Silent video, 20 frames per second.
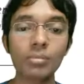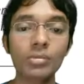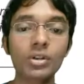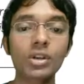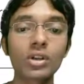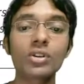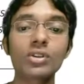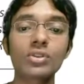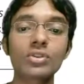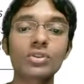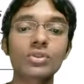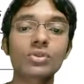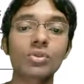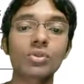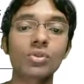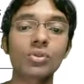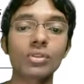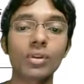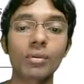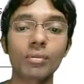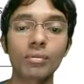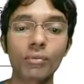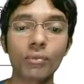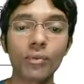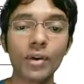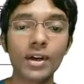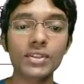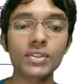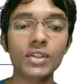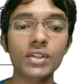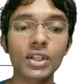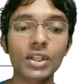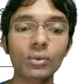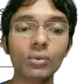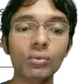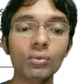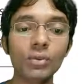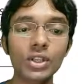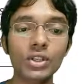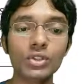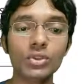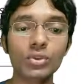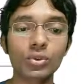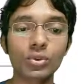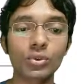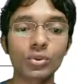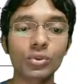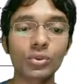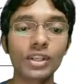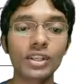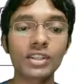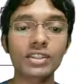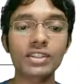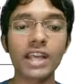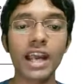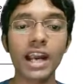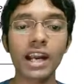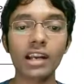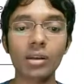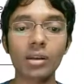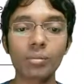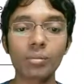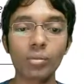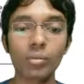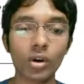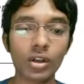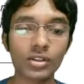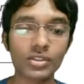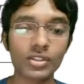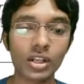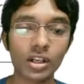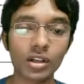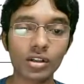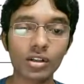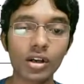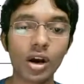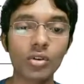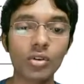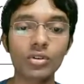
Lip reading: So the first thing we do is that the production account,